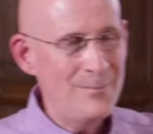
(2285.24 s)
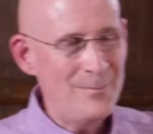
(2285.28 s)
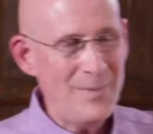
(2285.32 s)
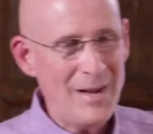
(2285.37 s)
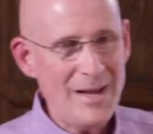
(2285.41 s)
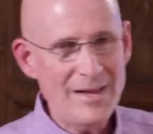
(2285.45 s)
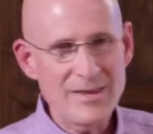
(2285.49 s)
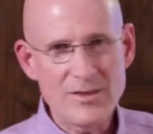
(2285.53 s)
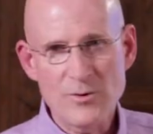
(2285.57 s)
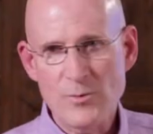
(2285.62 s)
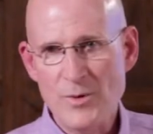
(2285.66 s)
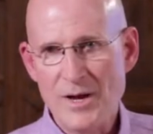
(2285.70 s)

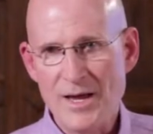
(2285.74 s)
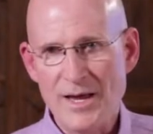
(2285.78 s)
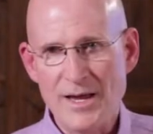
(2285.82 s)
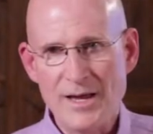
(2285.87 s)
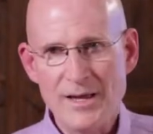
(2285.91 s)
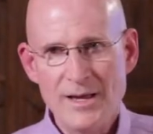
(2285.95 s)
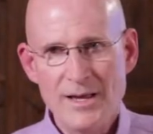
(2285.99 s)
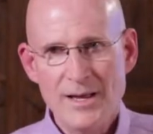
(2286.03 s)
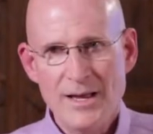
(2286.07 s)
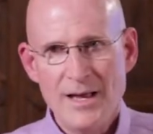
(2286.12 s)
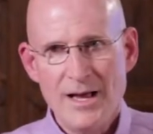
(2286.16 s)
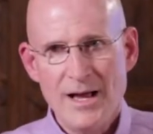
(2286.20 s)
By the
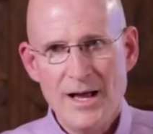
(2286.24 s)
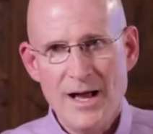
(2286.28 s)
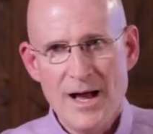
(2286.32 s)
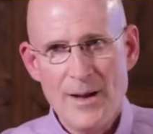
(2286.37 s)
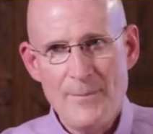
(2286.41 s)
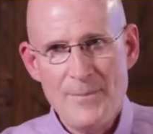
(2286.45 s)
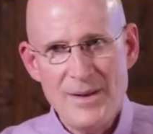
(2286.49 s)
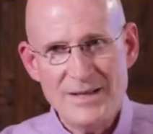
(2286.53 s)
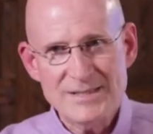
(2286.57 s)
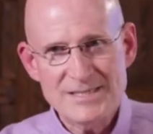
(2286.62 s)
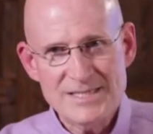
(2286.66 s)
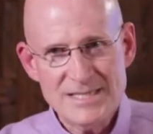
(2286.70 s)
way,
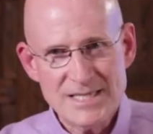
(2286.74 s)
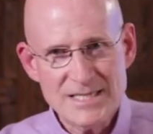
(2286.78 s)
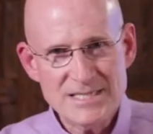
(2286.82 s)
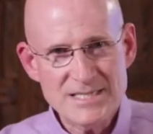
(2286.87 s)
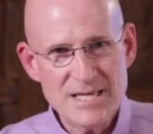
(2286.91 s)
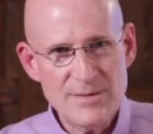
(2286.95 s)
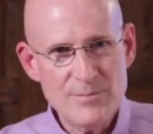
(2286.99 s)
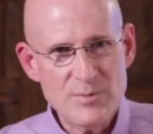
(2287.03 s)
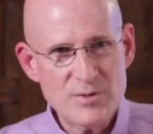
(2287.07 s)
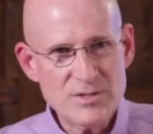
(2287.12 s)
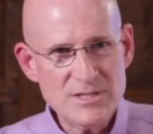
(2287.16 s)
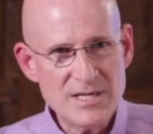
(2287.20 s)
about
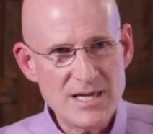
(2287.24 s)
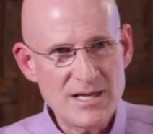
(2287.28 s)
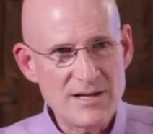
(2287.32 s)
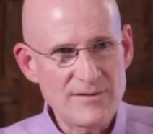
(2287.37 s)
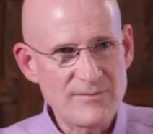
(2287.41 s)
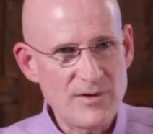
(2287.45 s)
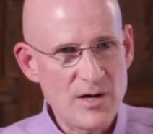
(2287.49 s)
60%